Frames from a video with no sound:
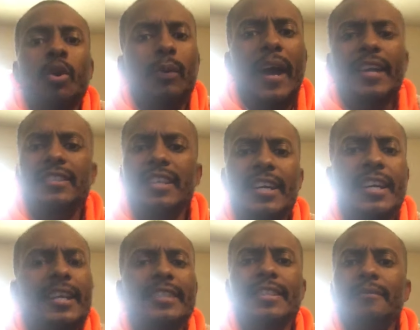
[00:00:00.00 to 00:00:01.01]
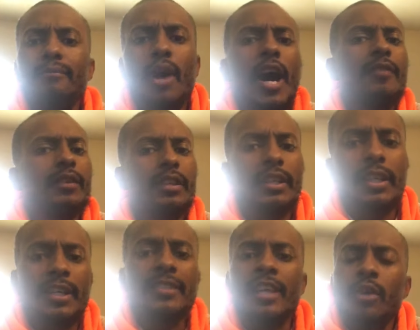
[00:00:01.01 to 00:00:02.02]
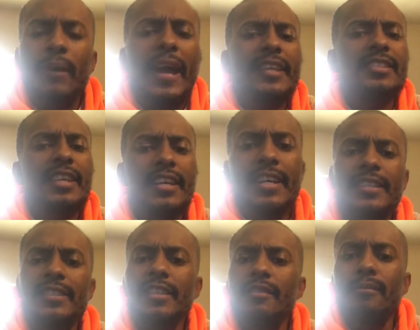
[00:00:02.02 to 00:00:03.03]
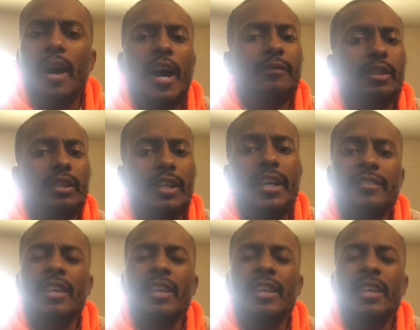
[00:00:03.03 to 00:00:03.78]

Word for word: Righteous and marvelous. Righteous and marvelous.